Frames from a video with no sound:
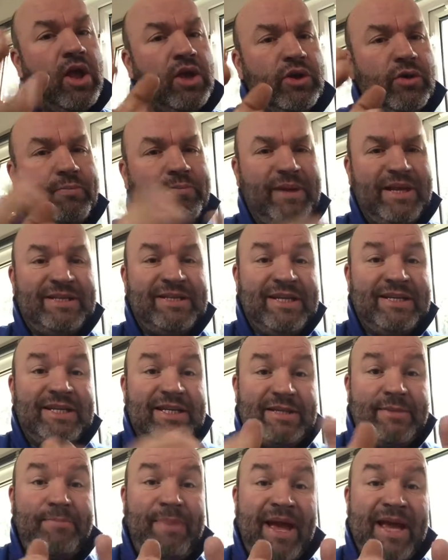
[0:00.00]
Your business
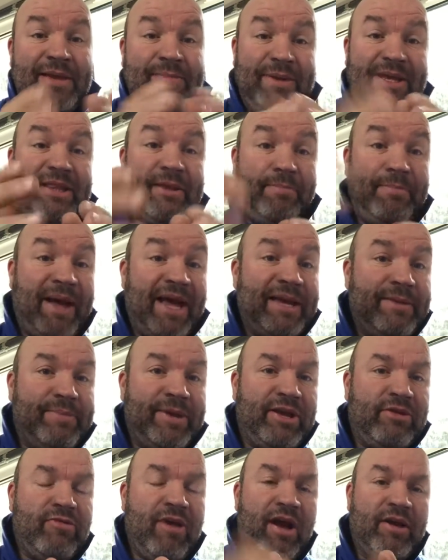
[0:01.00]
is a baby, the baby
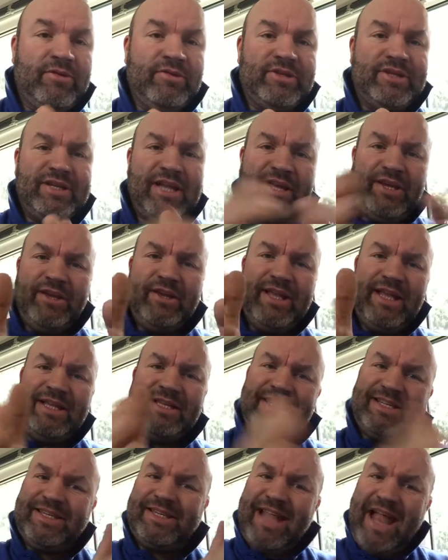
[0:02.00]
grows. Now you need
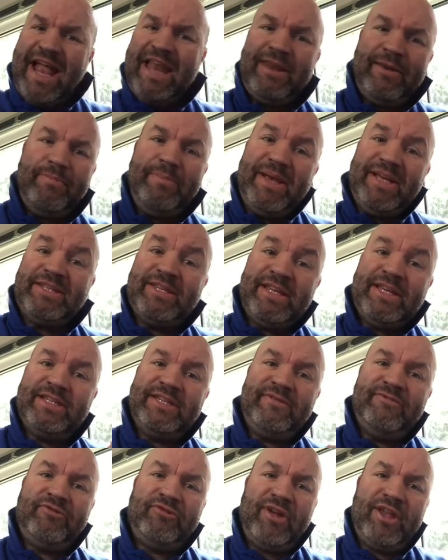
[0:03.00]
to stand the business
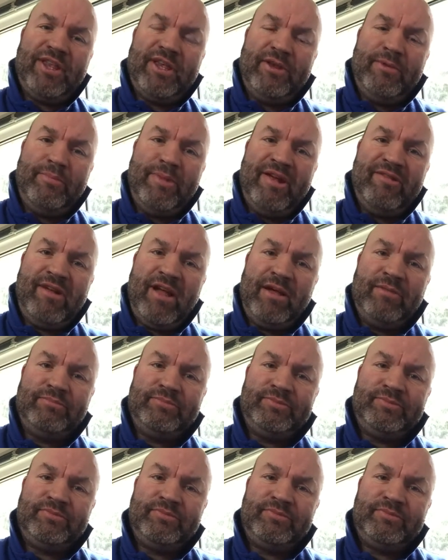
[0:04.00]
in front of the mirror